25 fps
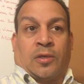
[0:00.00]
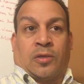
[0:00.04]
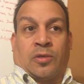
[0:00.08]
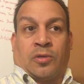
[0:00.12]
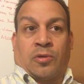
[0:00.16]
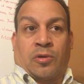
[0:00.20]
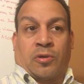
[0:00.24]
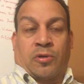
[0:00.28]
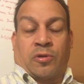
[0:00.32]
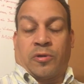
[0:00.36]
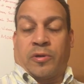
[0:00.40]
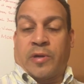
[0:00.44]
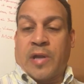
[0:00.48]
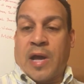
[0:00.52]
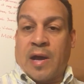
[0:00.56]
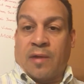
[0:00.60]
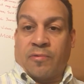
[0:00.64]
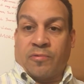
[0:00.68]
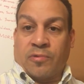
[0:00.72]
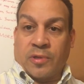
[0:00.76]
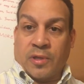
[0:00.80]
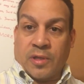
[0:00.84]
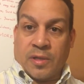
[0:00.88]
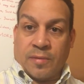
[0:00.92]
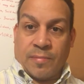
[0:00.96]
you're
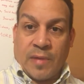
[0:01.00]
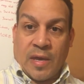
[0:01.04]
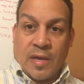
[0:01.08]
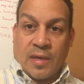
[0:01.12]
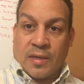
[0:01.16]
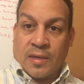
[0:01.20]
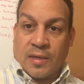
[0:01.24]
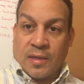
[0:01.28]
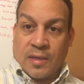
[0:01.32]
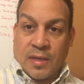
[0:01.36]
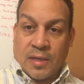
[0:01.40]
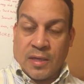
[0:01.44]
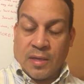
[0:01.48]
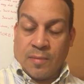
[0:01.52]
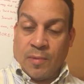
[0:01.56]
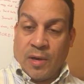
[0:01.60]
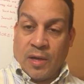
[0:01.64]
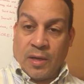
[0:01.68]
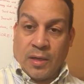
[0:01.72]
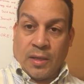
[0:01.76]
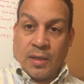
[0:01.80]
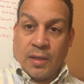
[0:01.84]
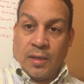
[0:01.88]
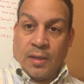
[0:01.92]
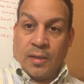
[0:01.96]
not really making any
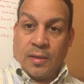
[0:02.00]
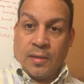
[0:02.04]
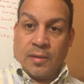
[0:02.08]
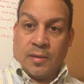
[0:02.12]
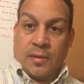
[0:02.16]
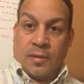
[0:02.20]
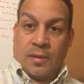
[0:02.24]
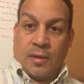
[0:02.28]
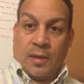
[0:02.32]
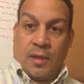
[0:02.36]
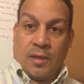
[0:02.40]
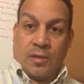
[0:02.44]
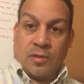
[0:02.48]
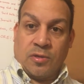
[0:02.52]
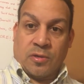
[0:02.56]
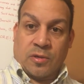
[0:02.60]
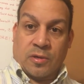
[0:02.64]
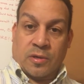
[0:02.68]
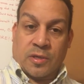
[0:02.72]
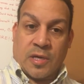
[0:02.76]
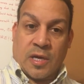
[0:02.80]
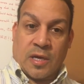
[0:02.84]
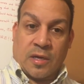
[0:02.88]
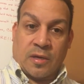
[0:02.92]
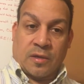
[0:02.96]
money and
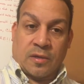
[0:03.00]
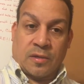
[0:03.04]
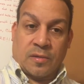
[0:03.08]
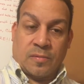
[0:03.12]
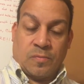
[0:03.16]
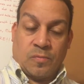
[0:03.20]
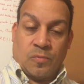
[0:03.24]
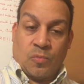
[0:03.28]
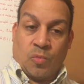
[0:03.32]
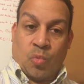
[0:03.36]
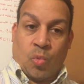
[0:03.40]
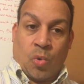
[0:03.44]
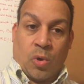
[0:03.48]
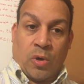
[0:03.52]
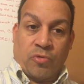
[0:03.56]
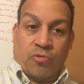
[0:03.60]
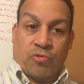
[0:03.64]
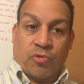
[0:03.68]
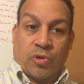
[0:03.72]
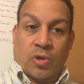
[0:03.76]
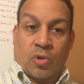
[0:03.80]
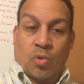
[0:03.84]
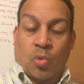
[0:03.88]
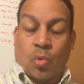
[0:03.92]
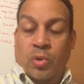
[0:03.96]
you're kind of
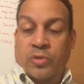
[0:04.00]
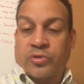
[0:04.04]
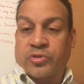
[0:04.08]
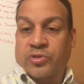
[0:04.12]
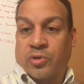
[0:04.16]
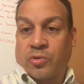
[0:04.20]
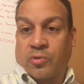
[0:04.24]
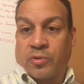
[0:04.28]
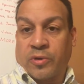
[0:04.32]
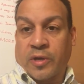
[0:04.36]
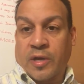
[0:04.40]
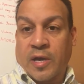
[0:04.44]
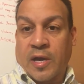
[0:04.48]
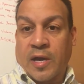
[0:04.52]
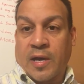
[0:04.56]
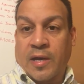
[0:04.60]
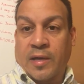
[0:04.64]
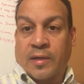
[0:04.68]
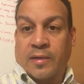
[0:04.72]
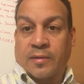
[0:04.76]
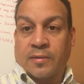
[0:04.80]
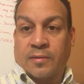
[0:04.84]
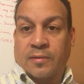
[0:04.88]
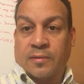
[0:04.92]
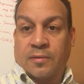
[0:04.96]
wondering what's going
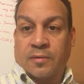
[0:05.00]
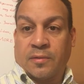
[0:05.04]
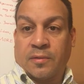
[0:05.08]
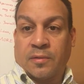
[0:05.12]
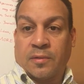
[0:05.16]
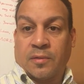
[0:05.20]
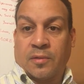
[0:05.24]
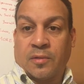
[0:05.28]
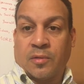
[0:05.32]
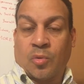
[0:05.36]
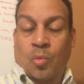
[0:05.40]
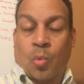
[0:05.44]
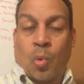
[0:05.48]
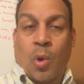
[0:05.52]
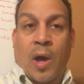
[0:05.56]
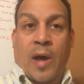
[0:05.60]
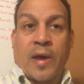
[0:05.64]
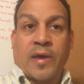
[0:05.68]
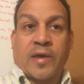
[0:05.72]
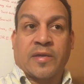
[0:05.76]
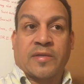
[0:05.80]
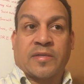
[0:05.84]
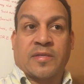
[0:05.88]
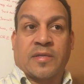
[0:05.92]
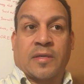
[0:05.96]
on.
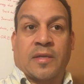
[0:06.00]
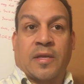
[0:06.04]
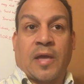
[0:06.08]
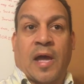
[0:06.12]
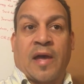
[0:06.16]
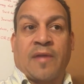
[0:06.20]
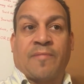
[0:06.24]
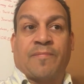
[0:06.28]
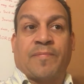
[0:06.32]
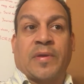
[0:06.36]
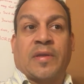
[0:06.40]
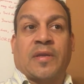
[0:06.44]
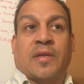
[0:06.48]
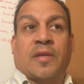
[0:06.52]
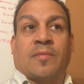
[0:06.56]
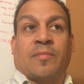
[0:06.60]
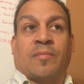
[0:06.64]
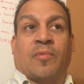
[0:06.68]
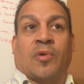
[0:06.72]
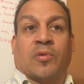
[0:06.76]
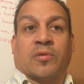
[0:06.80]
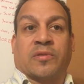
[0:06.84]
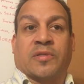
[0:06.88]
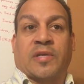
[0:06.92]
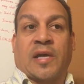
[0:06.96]
Why is it? I've been
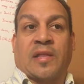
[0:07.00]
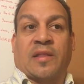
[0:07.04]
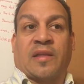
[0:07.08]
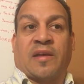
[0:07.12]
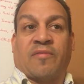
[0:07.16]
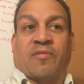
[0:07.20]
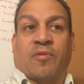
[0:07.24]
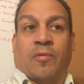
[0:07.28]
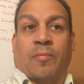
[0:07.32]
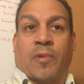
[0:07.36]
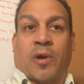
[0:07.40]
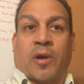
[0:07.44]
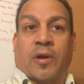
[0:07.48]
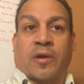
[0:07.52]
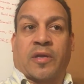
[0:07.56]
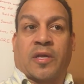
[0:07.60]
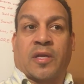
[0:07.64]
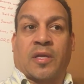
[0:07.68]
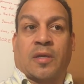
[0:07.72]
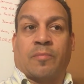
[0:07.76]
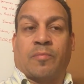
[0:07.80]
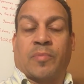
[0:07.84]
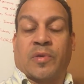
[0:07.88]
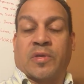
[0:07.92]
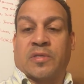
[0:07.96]
in multi-level
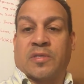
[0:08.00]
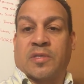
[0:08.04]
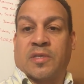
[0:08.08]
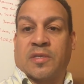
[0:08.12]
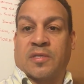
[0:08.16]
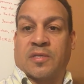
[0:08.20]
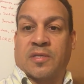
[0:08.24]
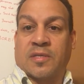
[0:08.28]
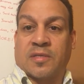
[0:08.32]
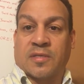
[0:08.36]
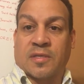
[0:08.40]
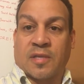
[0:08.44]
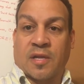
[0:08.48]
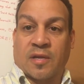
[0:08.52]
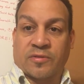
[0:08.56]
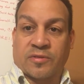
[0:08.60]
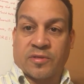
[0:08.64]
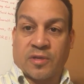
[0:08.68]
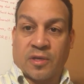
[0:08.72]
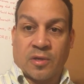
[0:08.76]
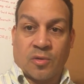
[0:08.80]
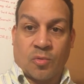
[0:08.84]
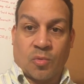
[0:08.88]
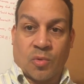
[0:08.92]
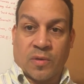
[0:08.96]
marketing businesses, and I'll
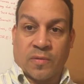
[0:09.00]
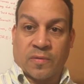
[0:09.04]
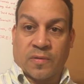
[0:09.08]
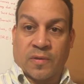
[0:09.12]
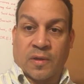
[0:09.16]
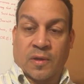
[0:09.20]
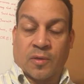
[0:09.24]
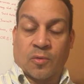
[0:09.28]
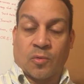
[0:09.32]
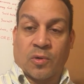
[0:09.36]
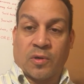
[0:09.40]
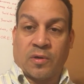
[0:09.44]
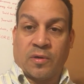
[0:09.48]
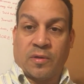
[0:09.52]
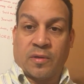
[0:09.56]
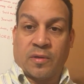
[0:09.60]
tell you one thing.